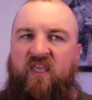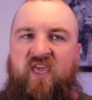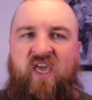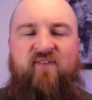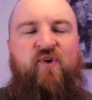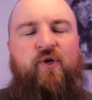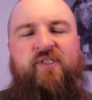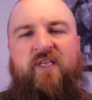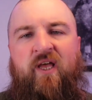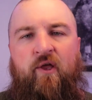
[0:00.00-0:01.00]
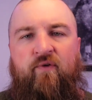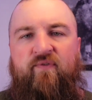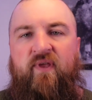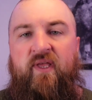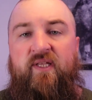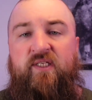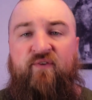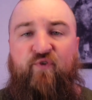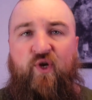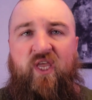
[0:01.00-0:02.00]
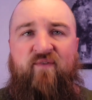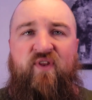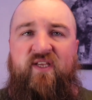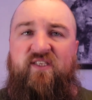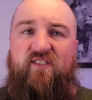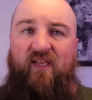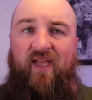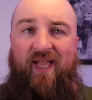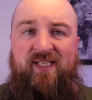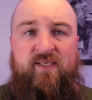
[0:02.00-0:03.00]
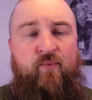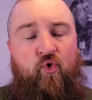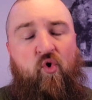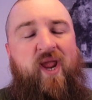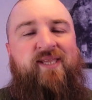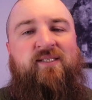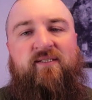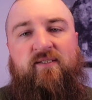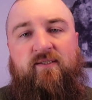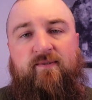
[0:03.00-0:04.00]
give yourself some forgiveness and some grace.